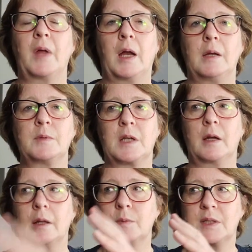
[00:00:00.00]
And it was
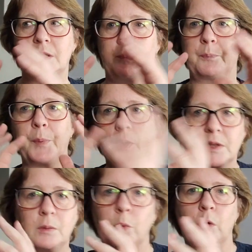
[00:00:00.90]
like there was this
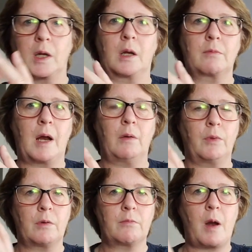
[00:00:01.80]
body walking around
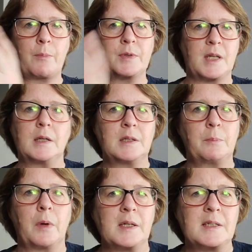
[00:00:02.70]
that represented
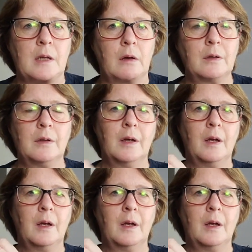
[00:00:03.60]
my son,